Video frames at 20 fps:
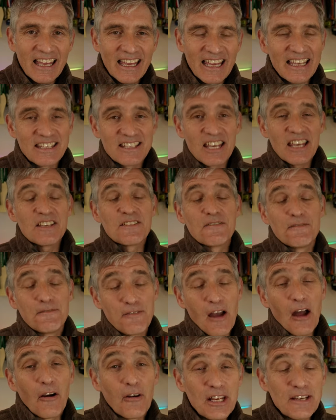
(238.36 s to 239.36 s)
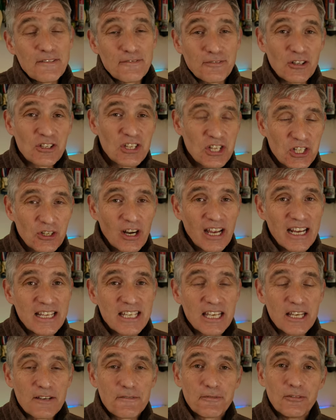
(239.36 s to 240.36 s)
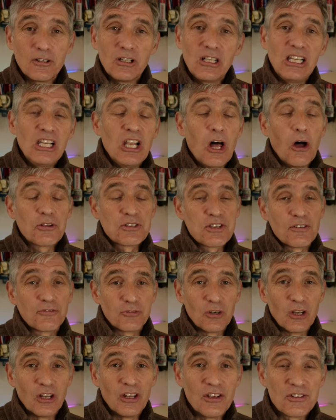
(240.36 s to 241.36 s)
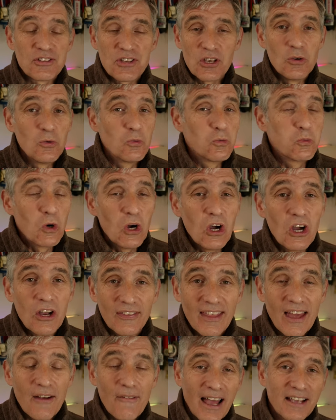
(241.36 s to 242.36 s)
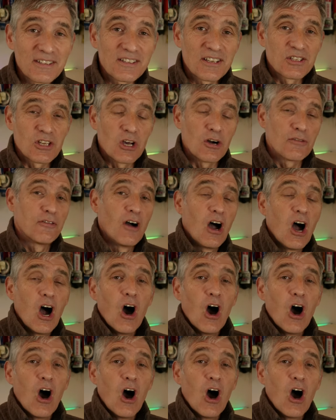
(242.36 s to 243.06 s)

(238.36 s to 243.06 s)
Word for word: It is very frustrating for a lot of runners who work their asses off